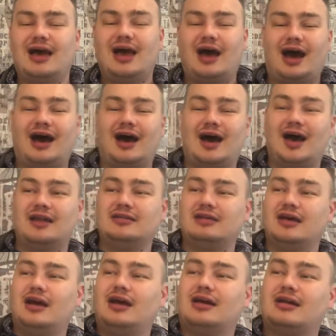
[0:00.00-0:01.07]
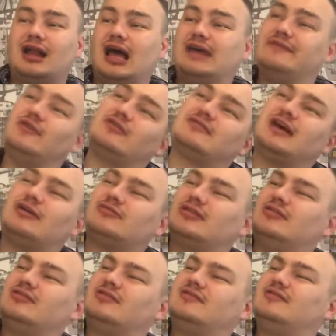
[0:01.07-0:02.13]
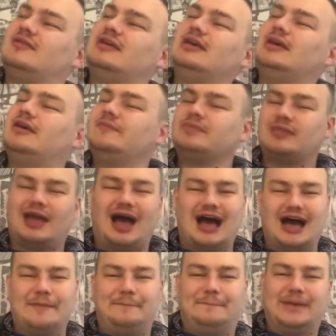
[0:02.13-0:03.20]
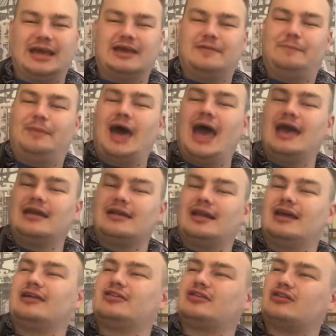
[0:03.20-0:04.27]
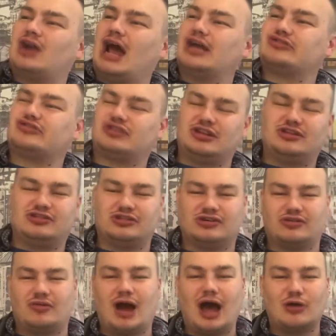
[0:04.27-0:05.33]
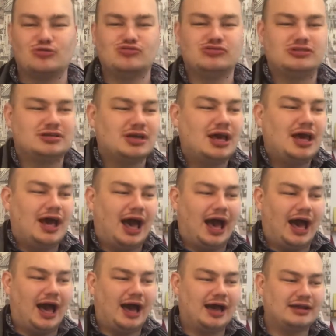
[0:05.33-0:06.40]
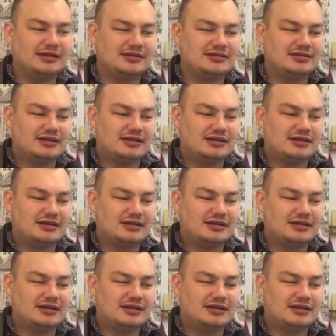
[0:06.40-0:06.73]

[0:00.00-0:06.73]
And Clive looks out and you can see Big Ben like crashed into the ground, and